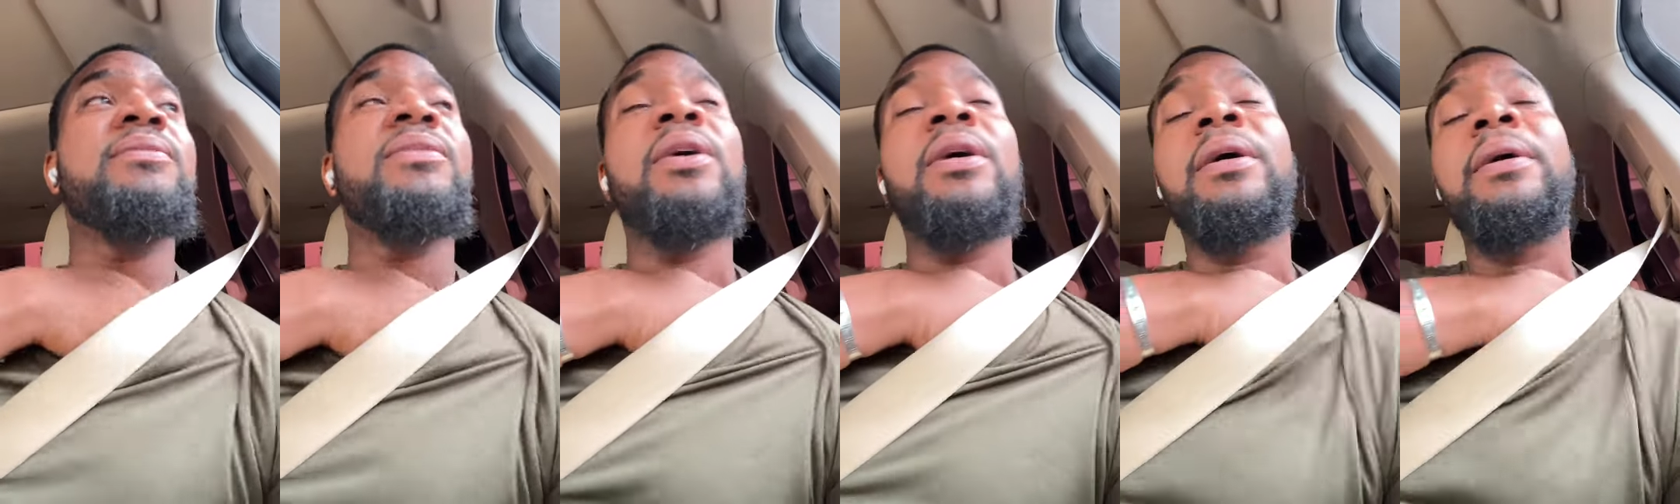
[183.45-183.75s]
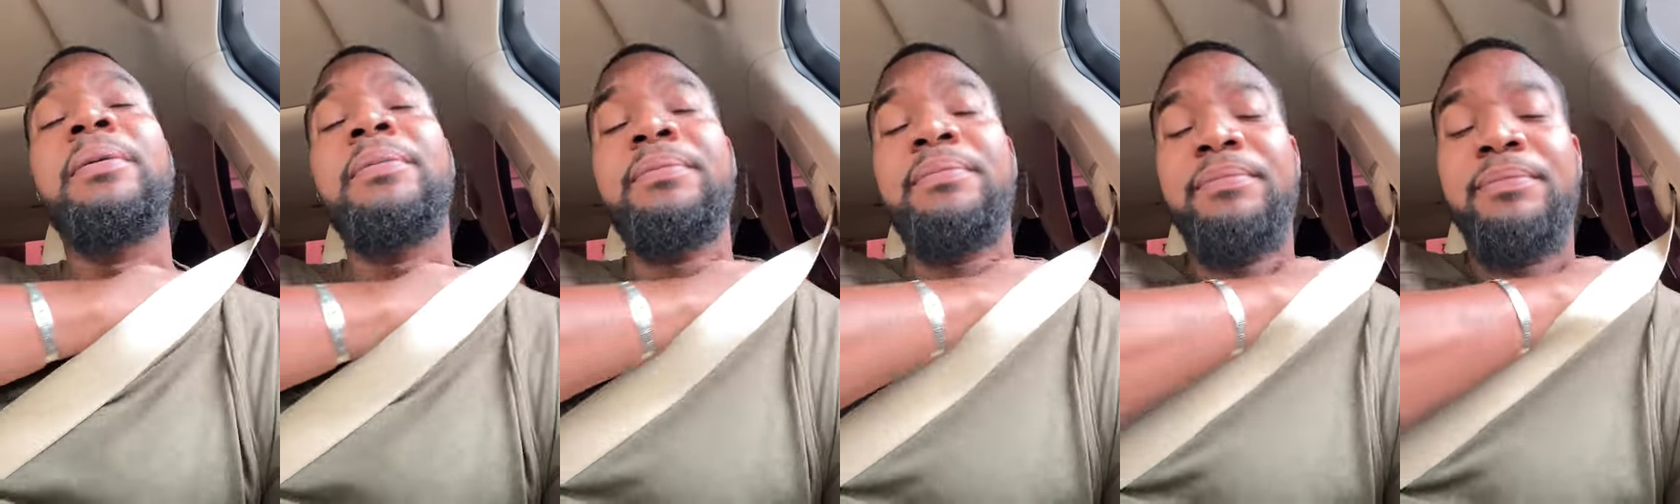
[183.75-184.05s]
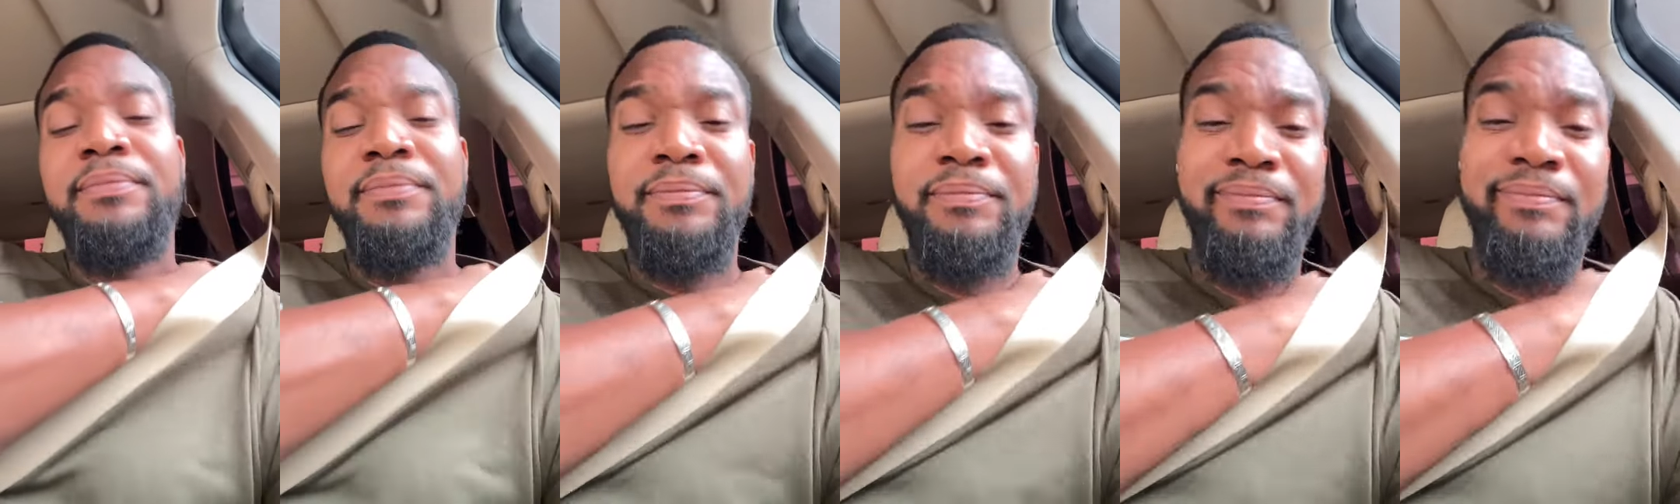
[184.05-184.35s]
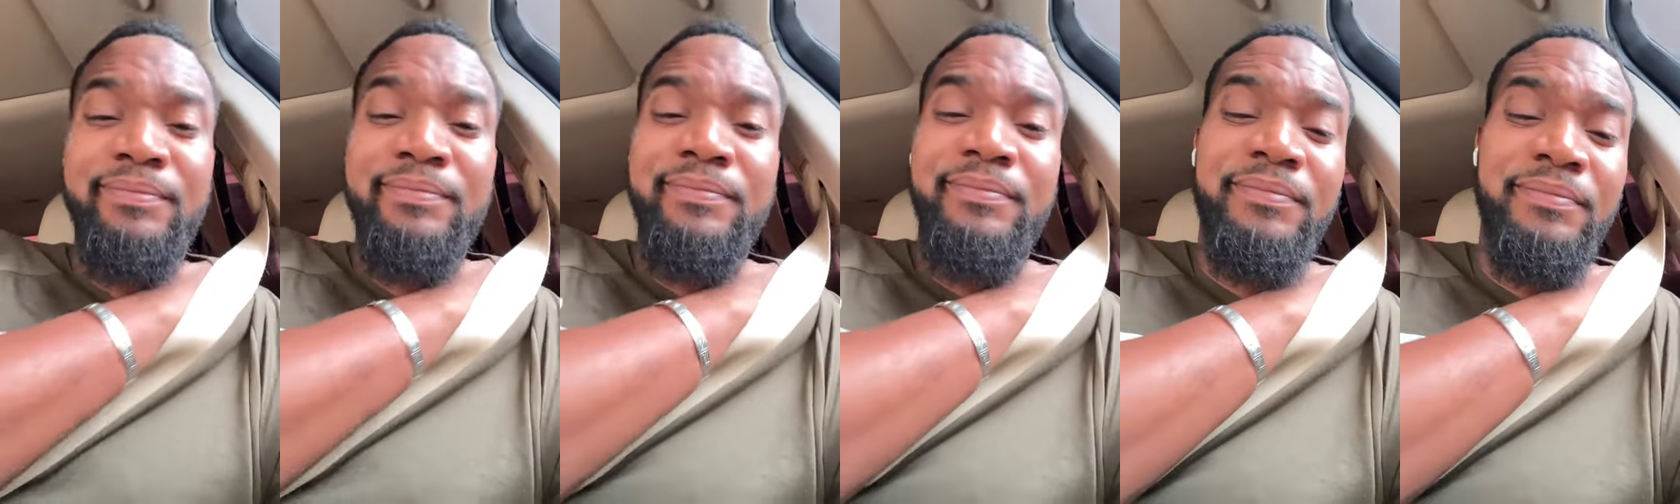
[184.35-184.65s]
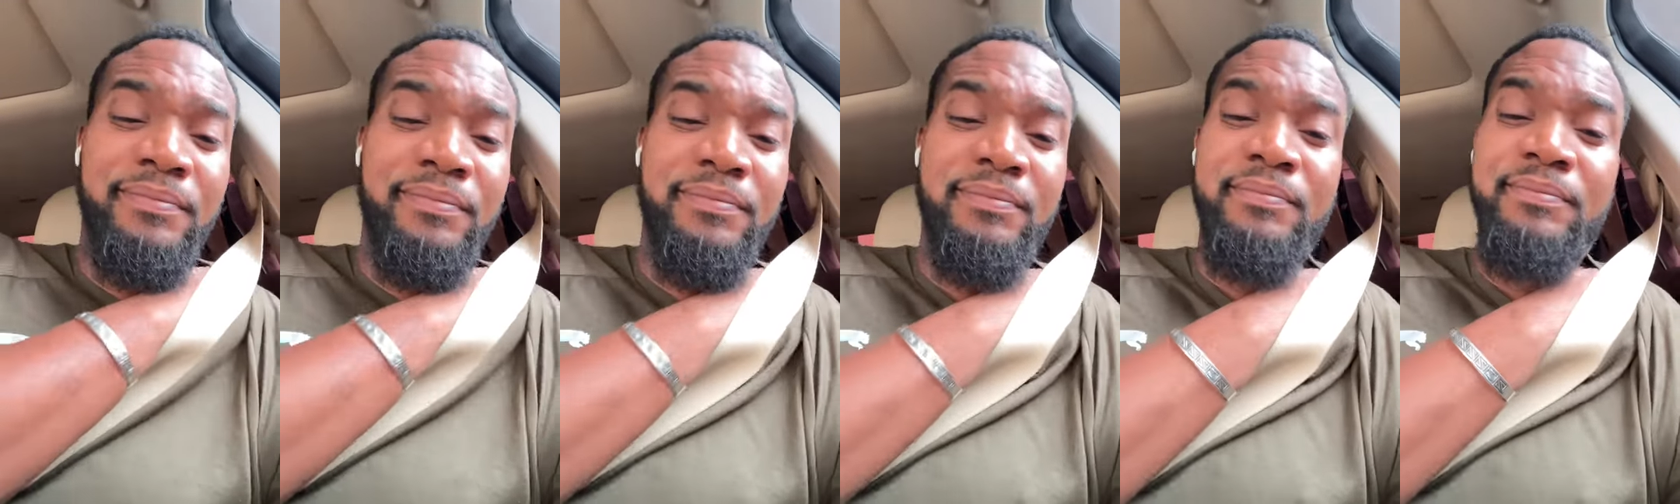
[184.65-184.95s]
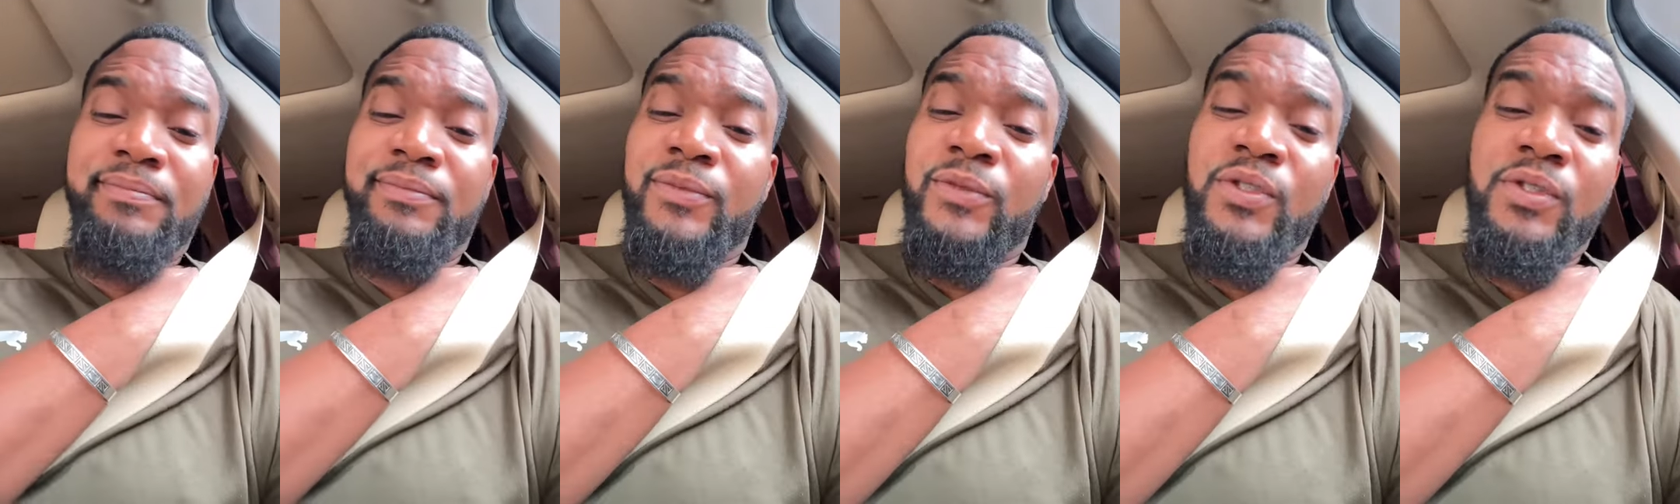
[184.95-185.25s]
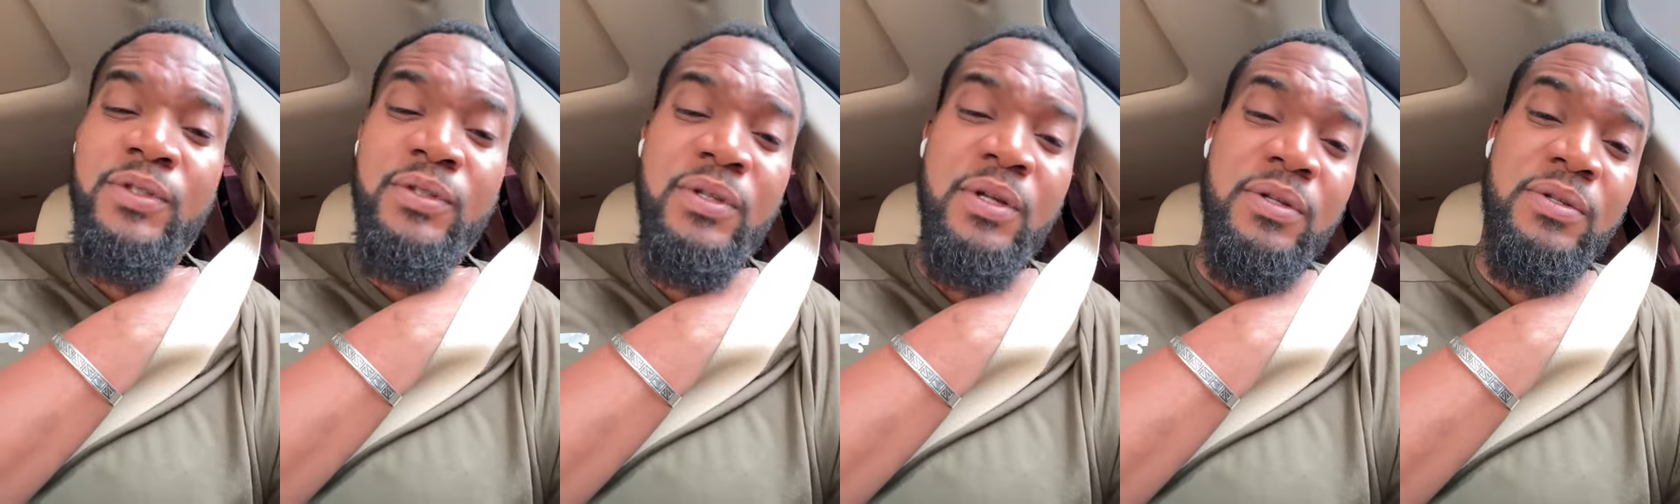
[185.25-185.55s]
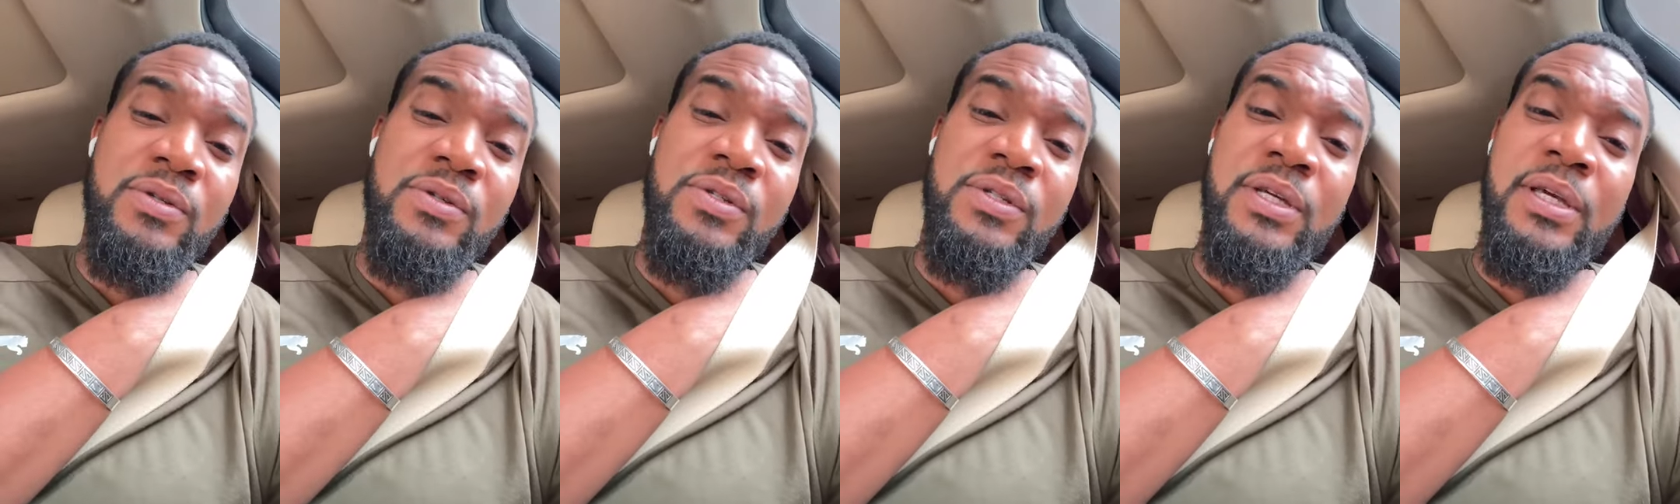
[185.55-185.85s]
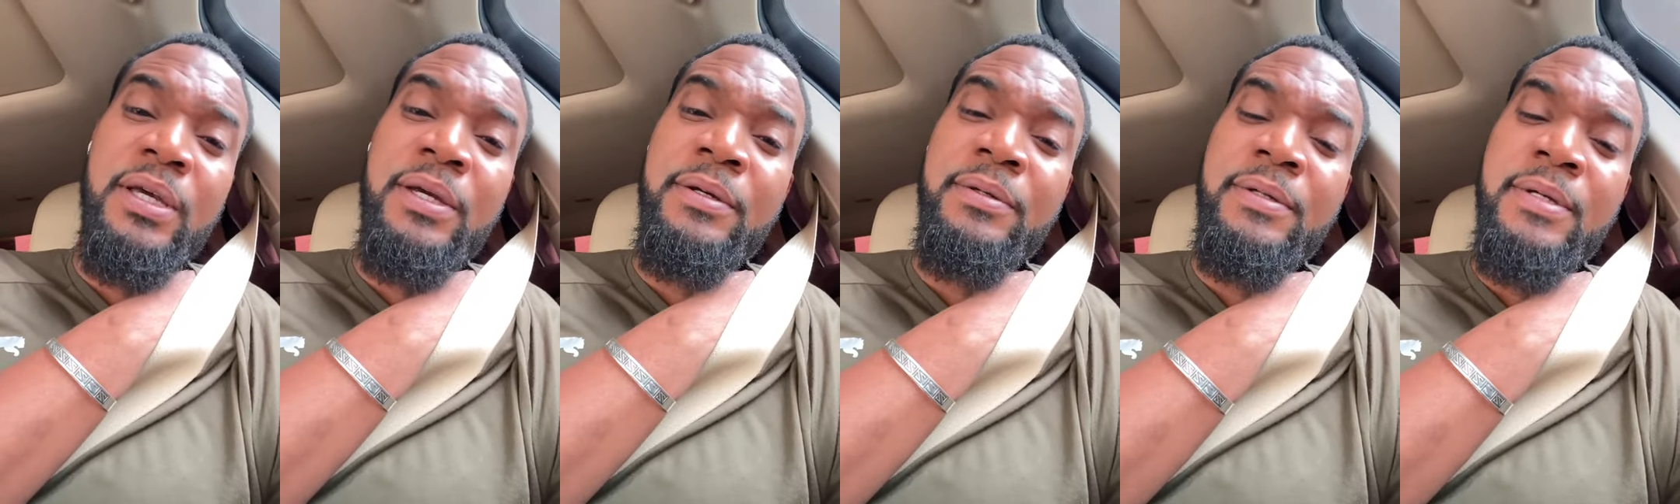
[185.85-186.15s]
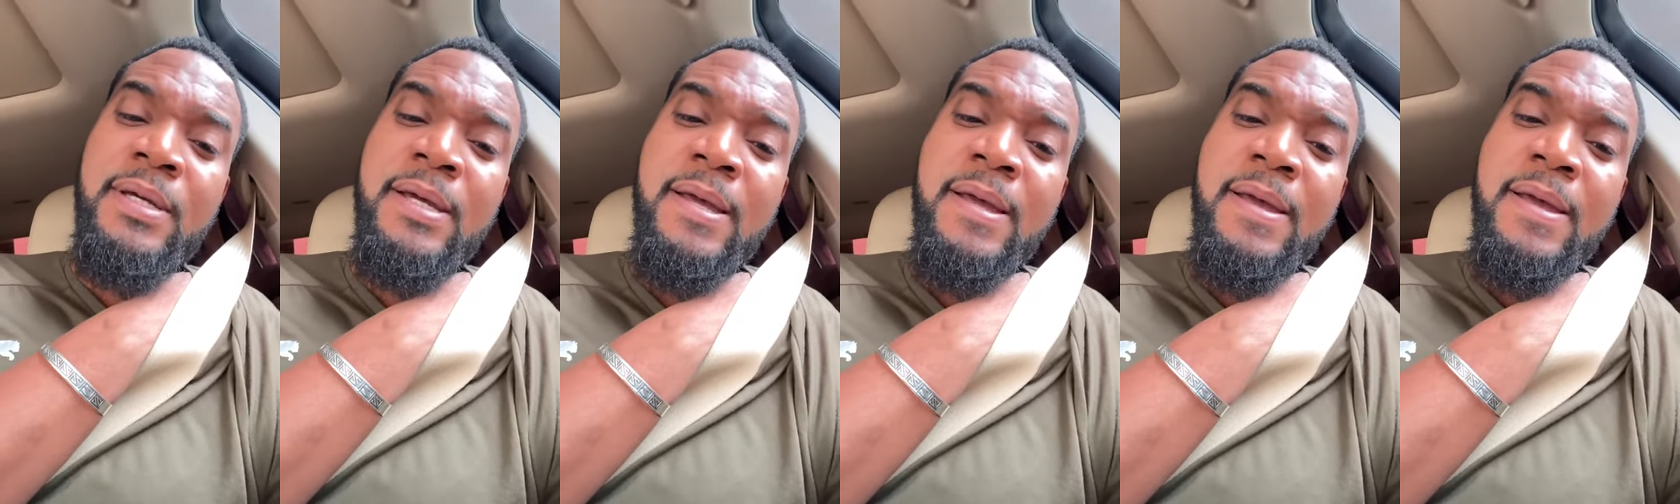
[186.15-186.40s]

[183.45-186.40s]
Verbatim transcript: yeah, just start to share.